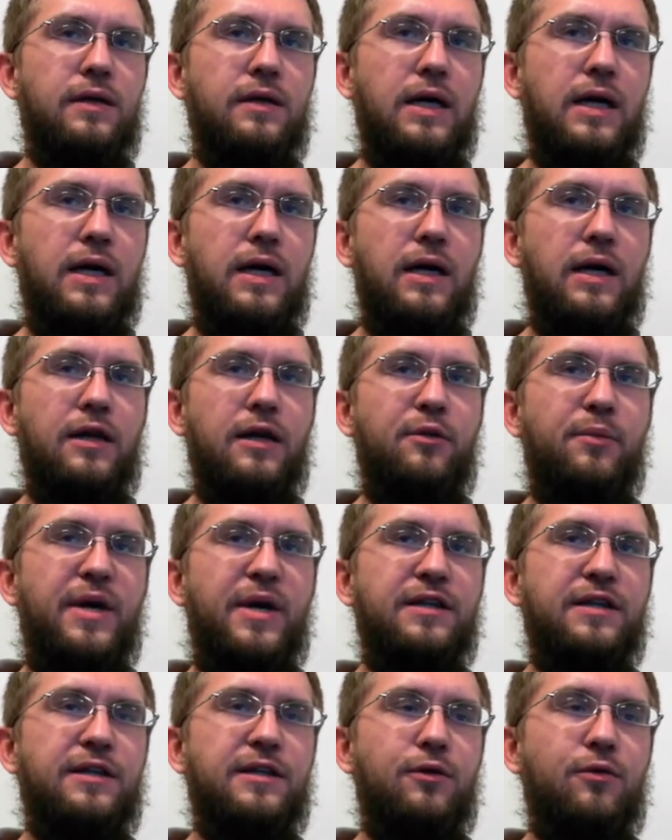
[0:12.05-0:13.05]
The
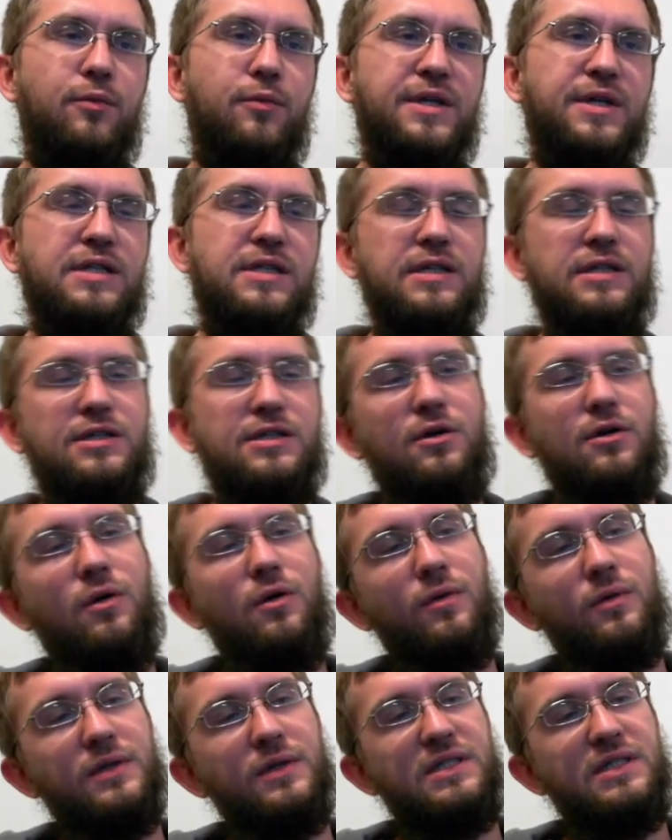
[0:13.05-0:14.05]
main thing we're missing,
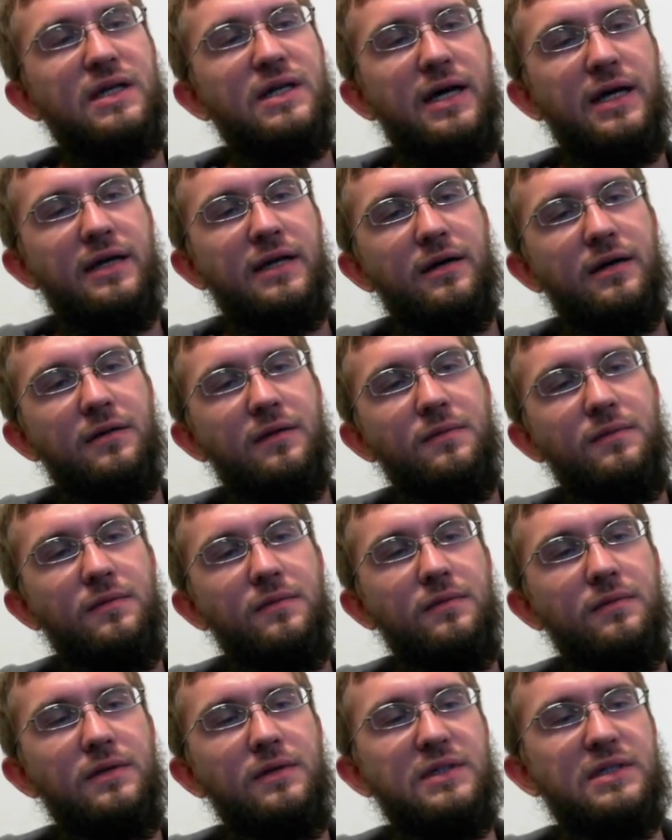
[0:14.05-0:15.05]
so it's
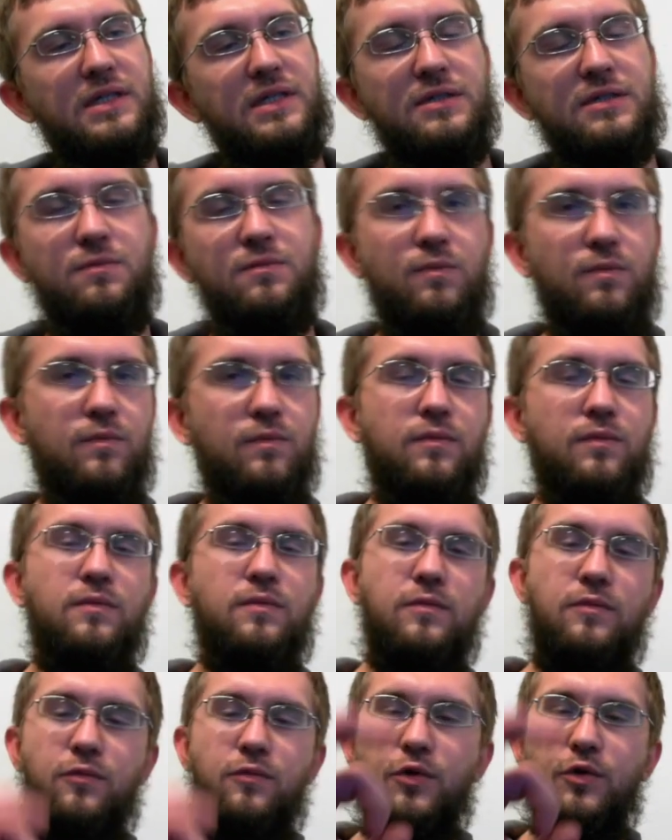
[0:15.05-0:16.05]
this
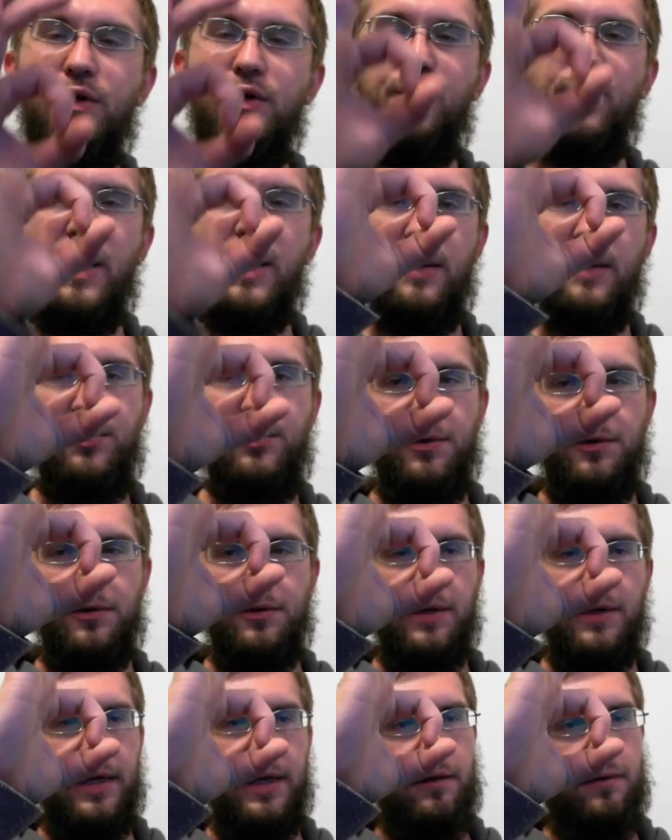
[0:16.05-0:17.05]
really popular
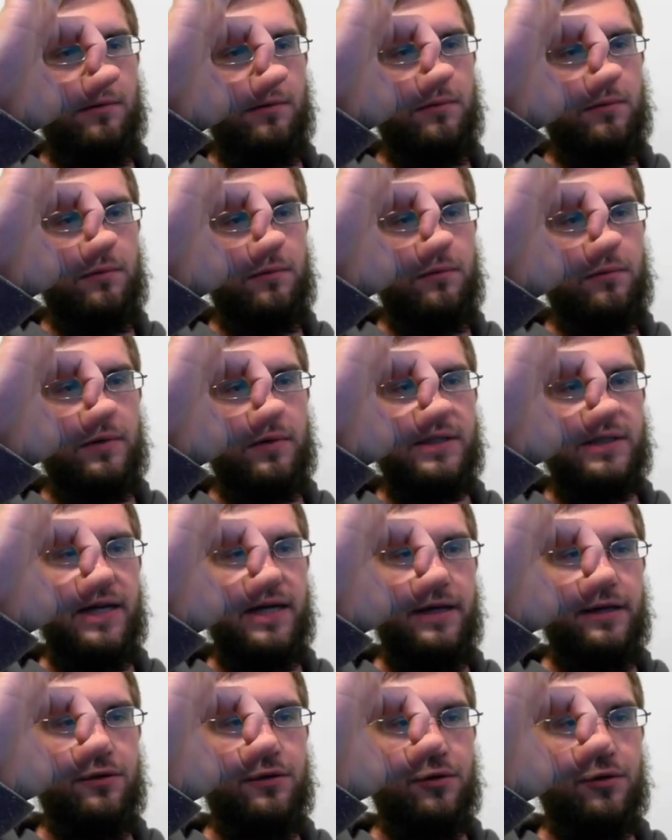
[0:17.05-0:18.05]
like
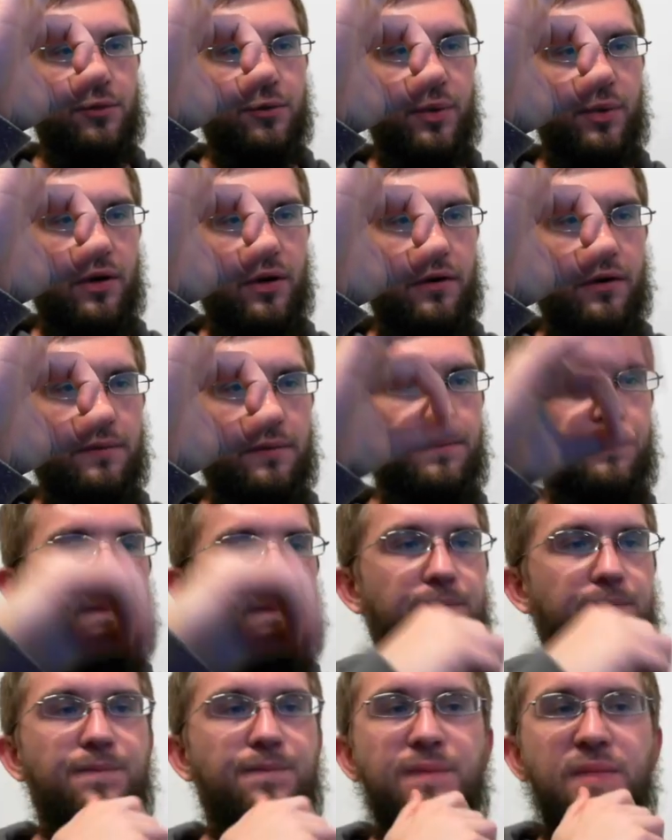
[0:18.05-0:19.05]
rectangular part
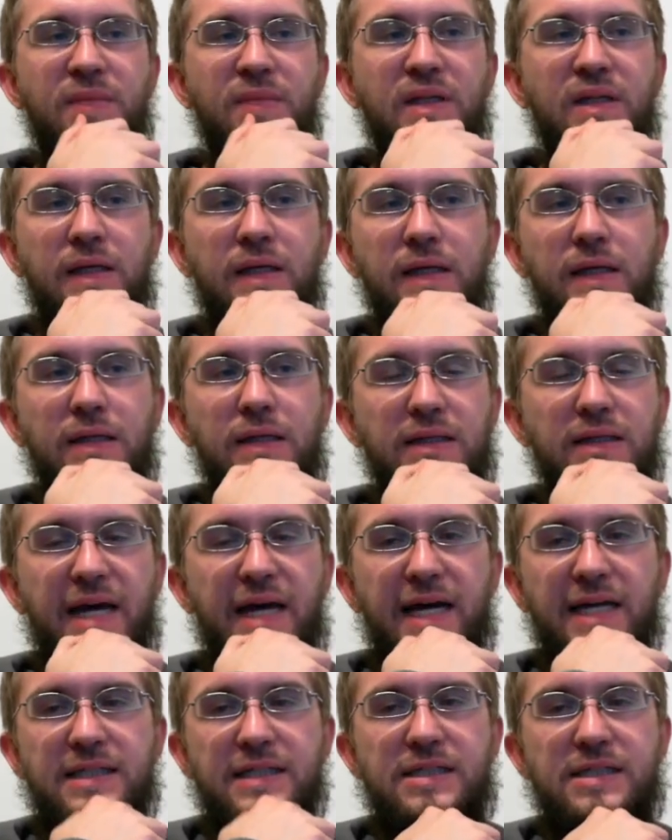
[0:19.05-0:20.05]

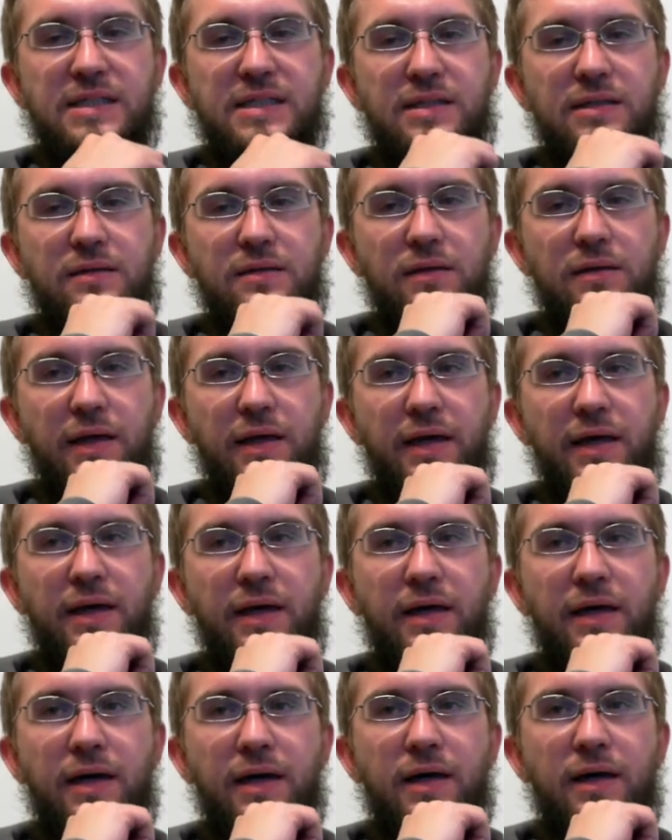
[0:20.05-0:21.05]
that's
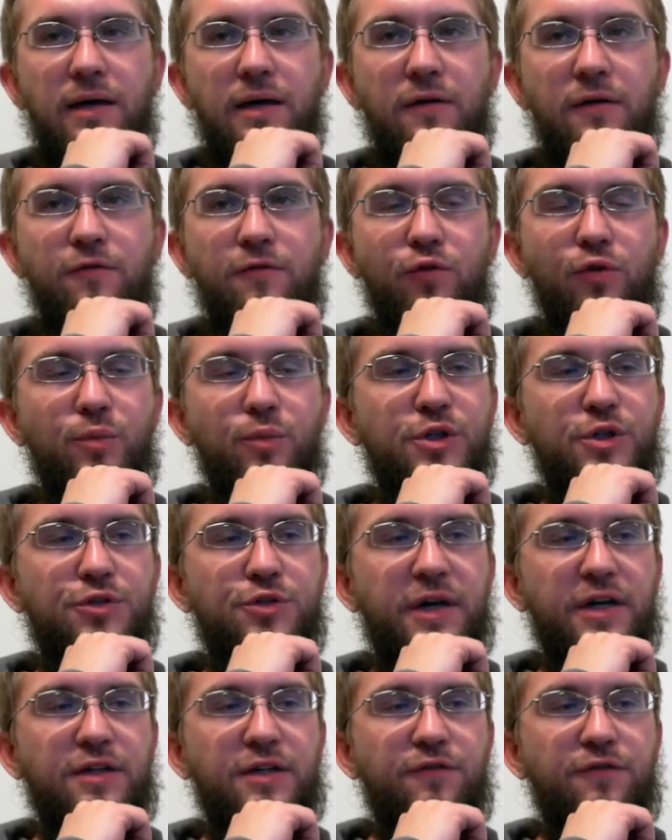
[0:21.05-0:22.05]
a full bridge
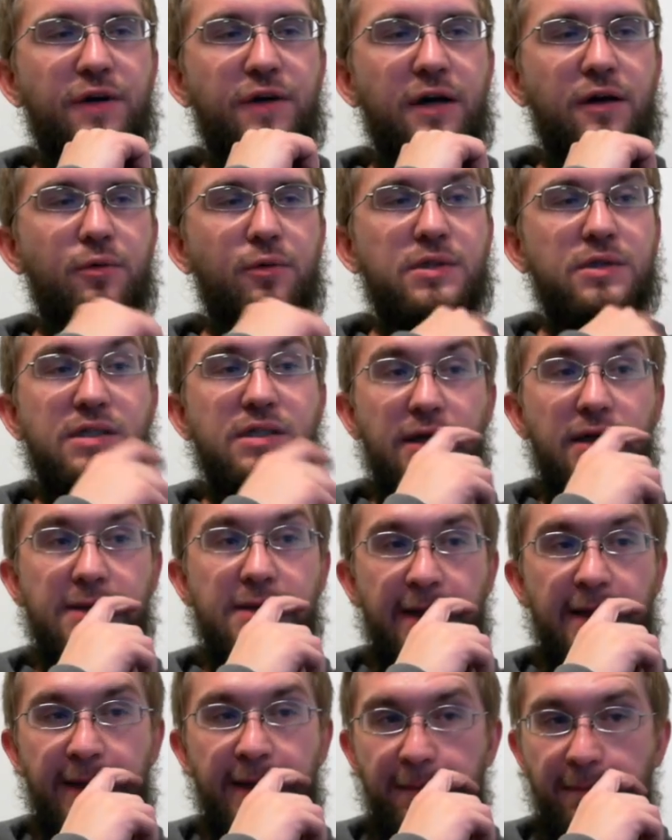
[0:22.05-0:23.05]
rectifier with studs
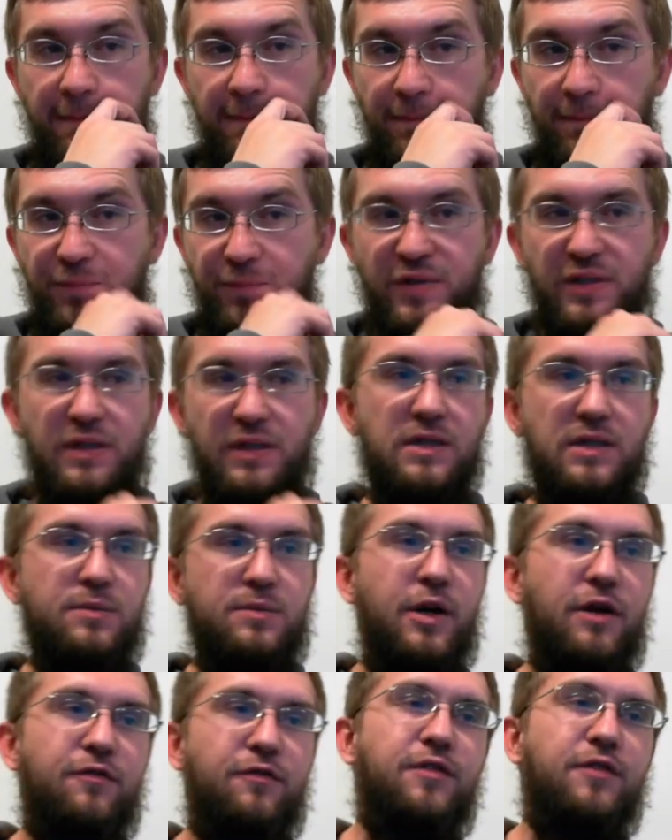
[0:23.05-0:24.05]
on it. Does
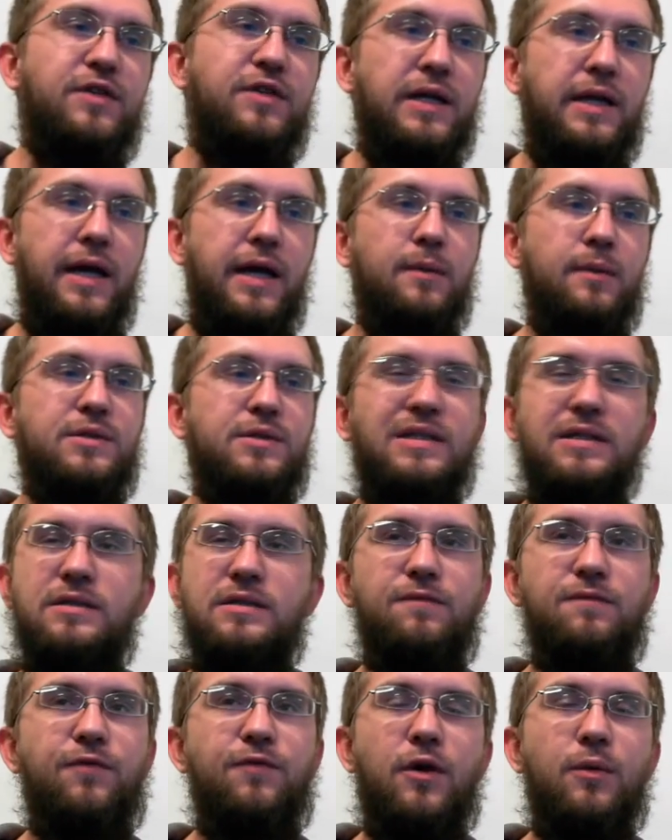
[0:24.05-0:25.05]
about 15 amps. It's
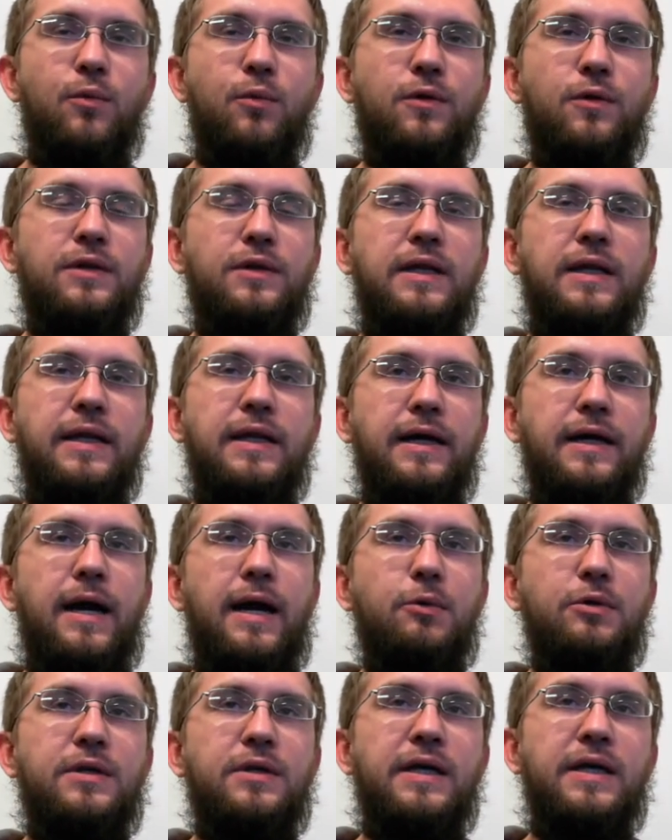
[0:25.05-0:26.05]
far more than anything I
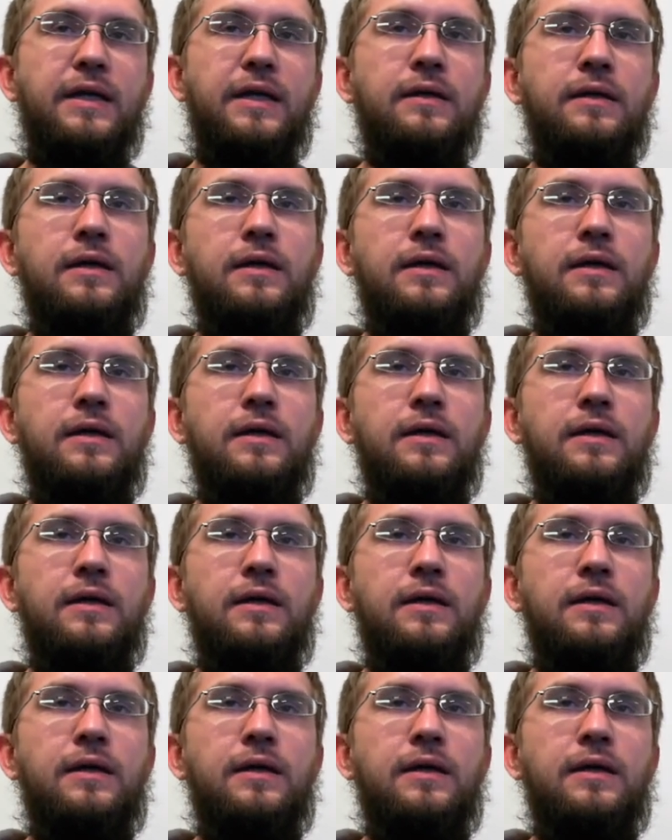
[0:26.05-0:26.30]
would need.